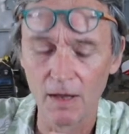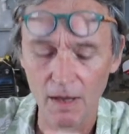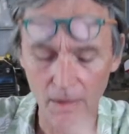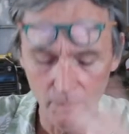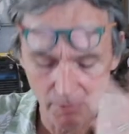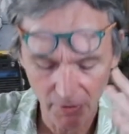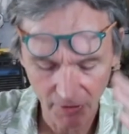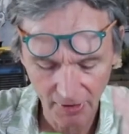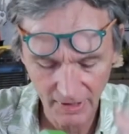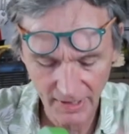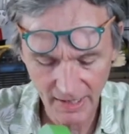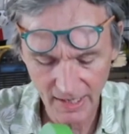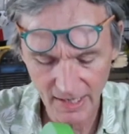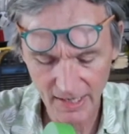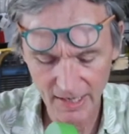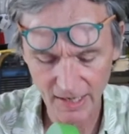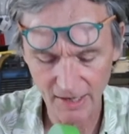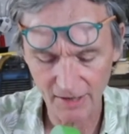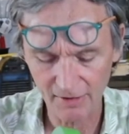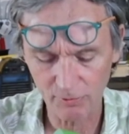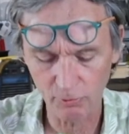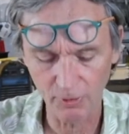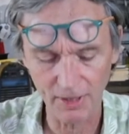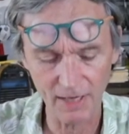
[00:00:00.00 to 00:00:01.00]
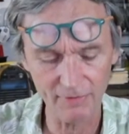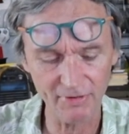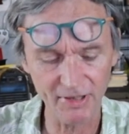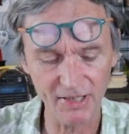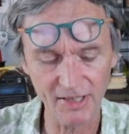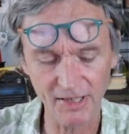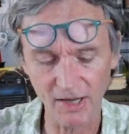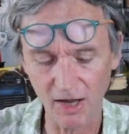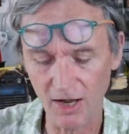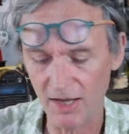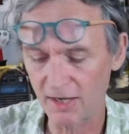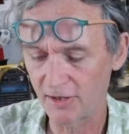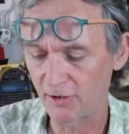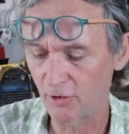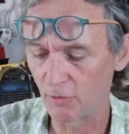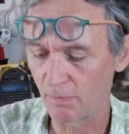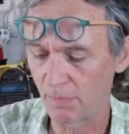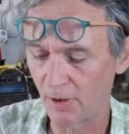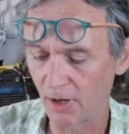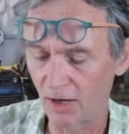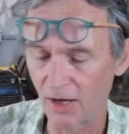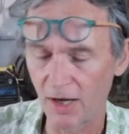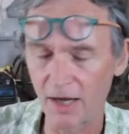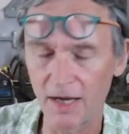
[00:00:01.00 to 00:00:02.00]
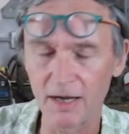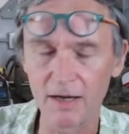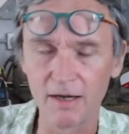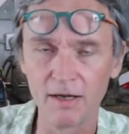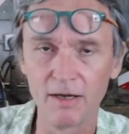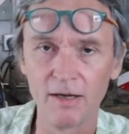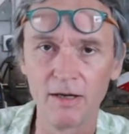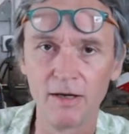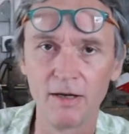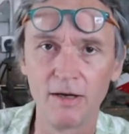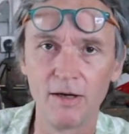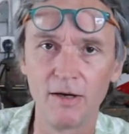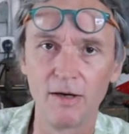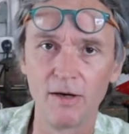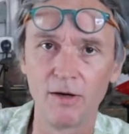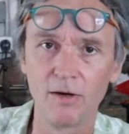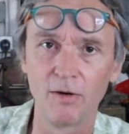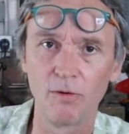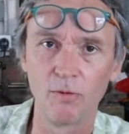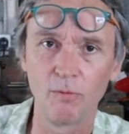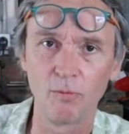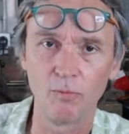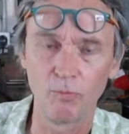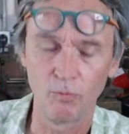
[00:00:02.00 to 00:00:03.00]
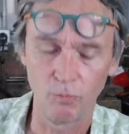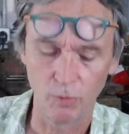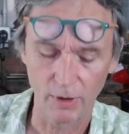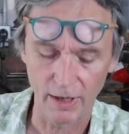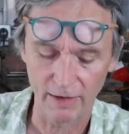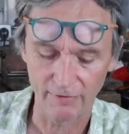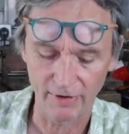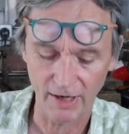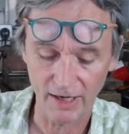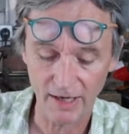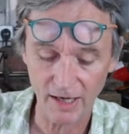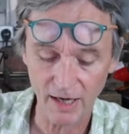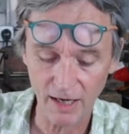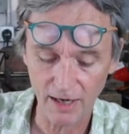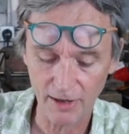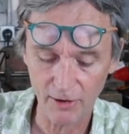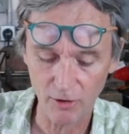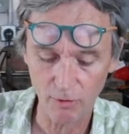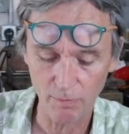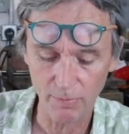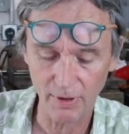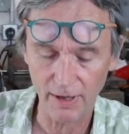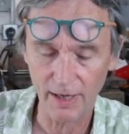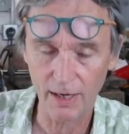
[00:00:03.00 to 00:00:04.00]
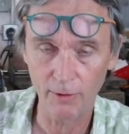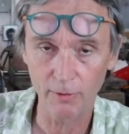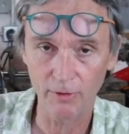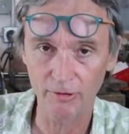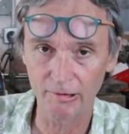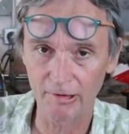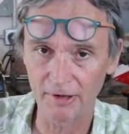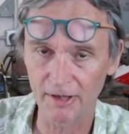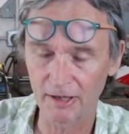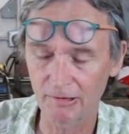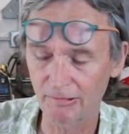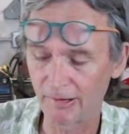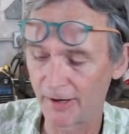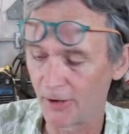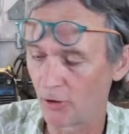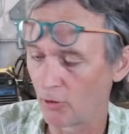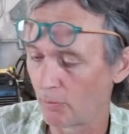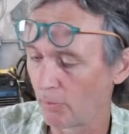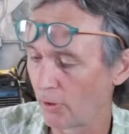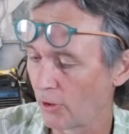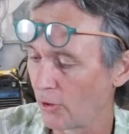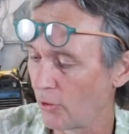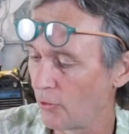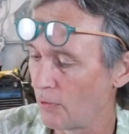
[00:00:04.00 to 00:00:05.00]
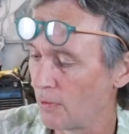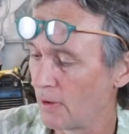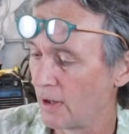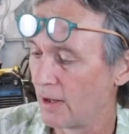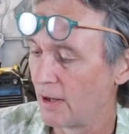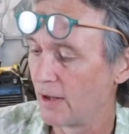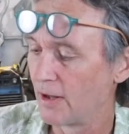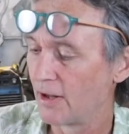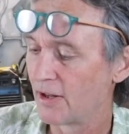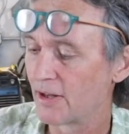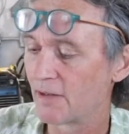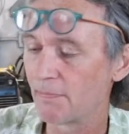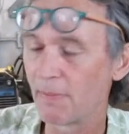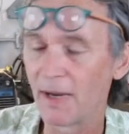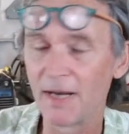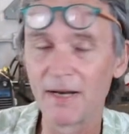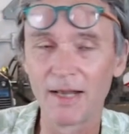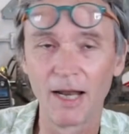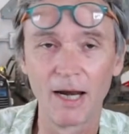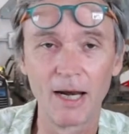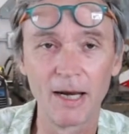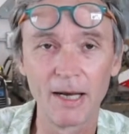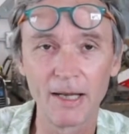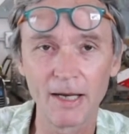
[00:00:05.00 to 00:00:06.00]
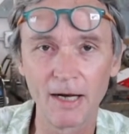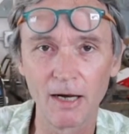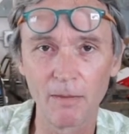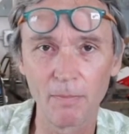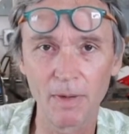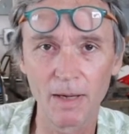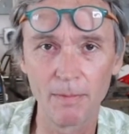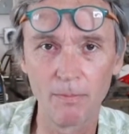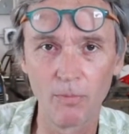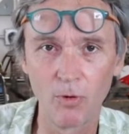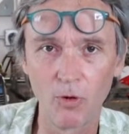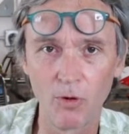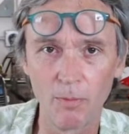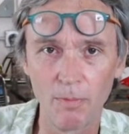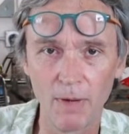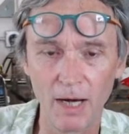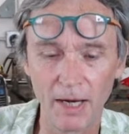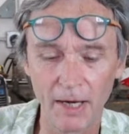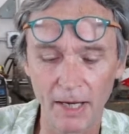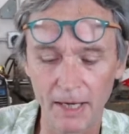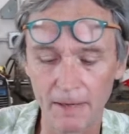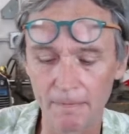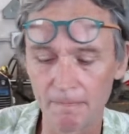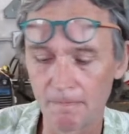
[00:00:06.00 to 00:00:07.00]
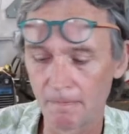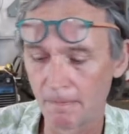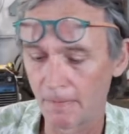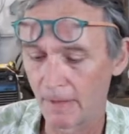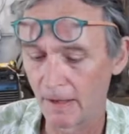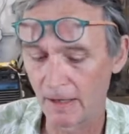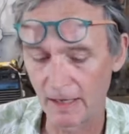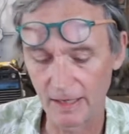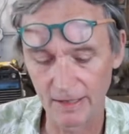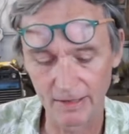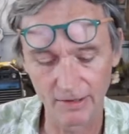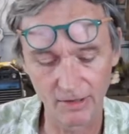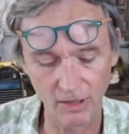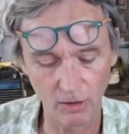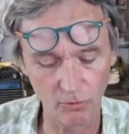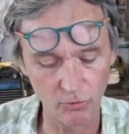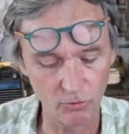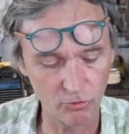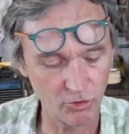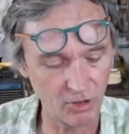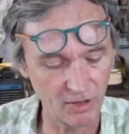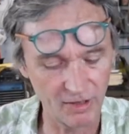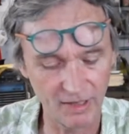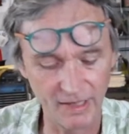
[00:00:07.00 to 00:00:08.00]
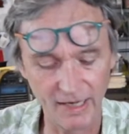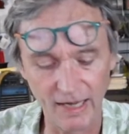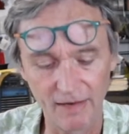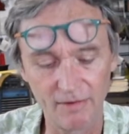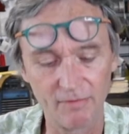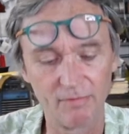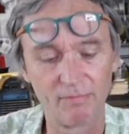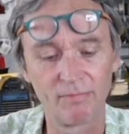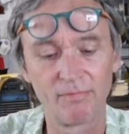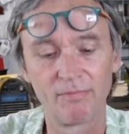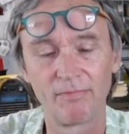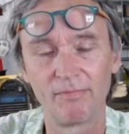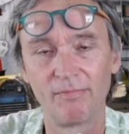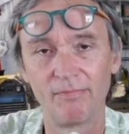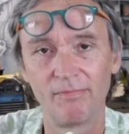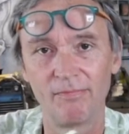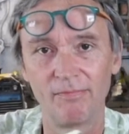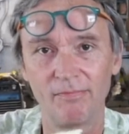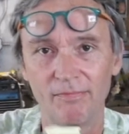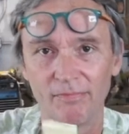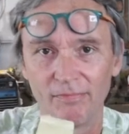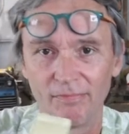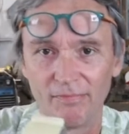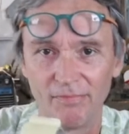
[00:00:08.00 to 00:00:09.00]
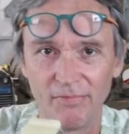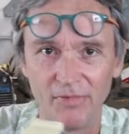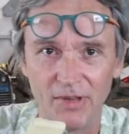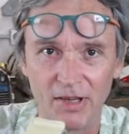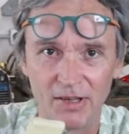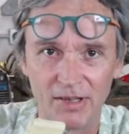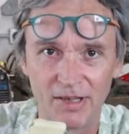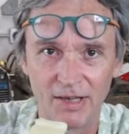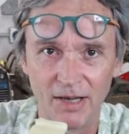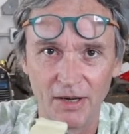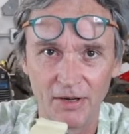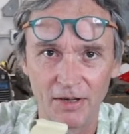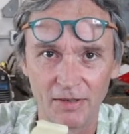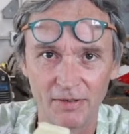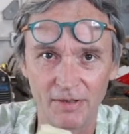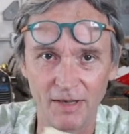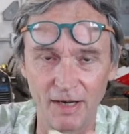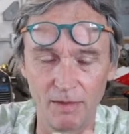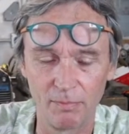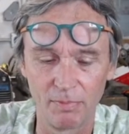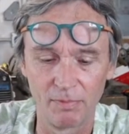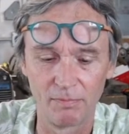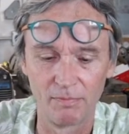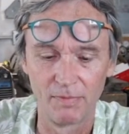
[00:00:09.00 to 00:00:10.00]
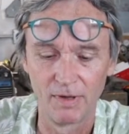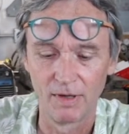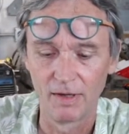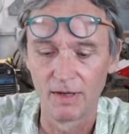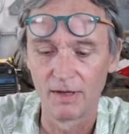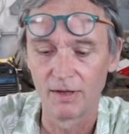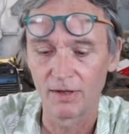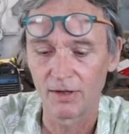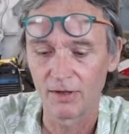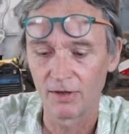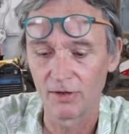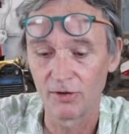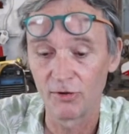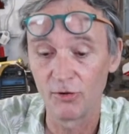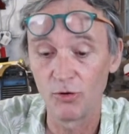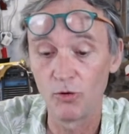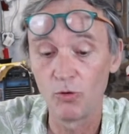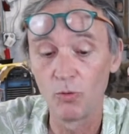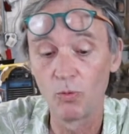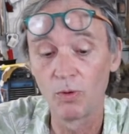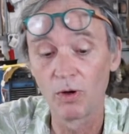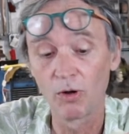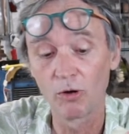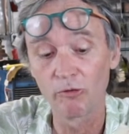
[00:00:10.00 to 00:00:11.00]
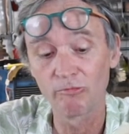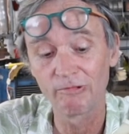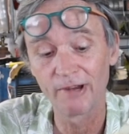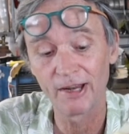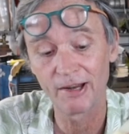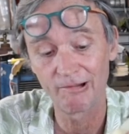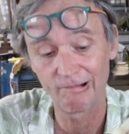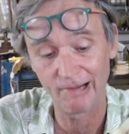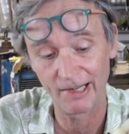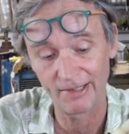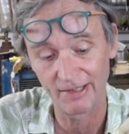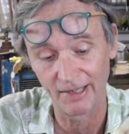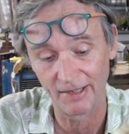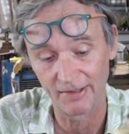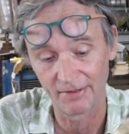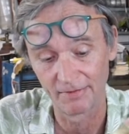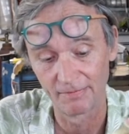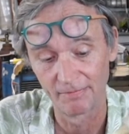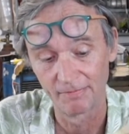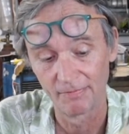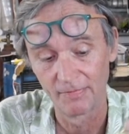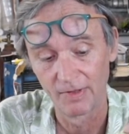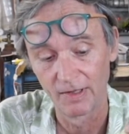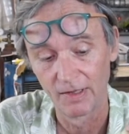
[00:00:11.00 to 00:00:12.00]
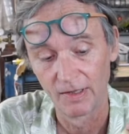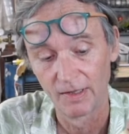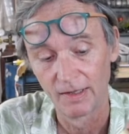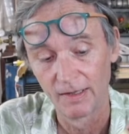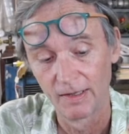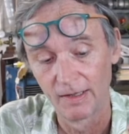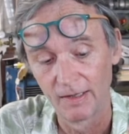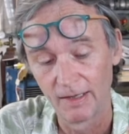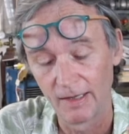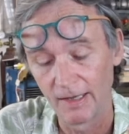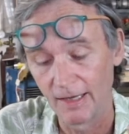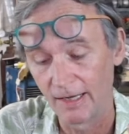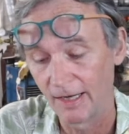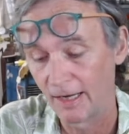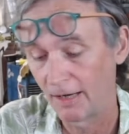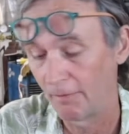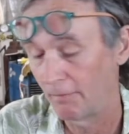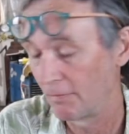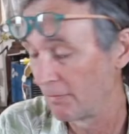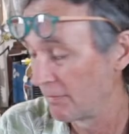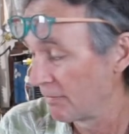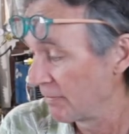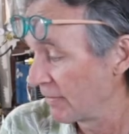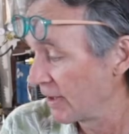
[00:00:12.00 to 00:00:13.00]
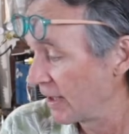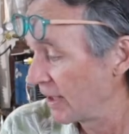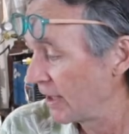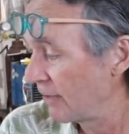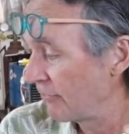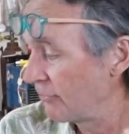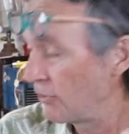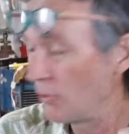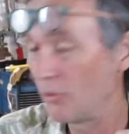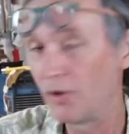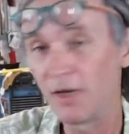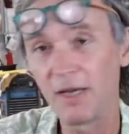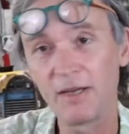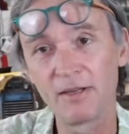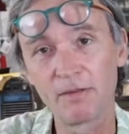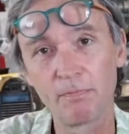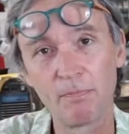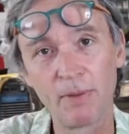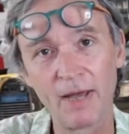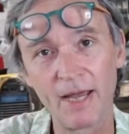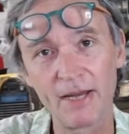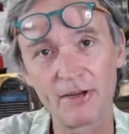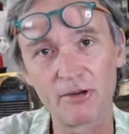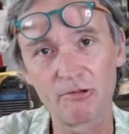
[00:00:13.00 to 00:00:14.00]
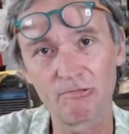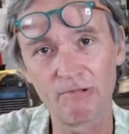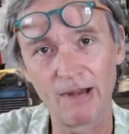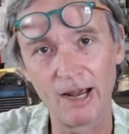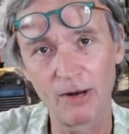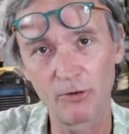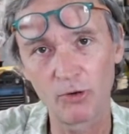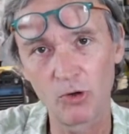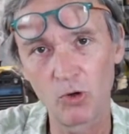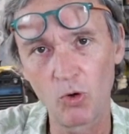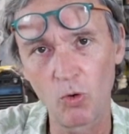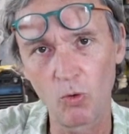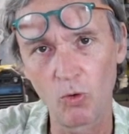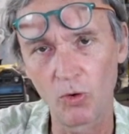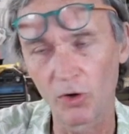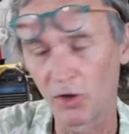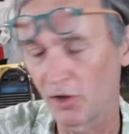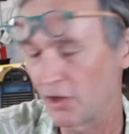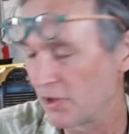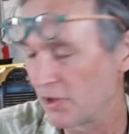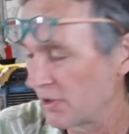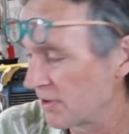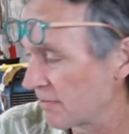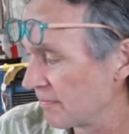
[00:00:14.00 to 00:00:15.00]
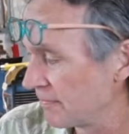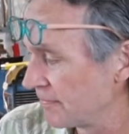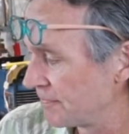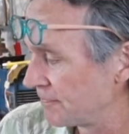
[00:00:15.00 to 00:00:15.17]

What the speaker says: But the key is whatever size you buy, whatever color you buy, whether it's green or blue, spend a little bit more money and don't just get this kind of tape, because you will regret it. If you need to paint around corners,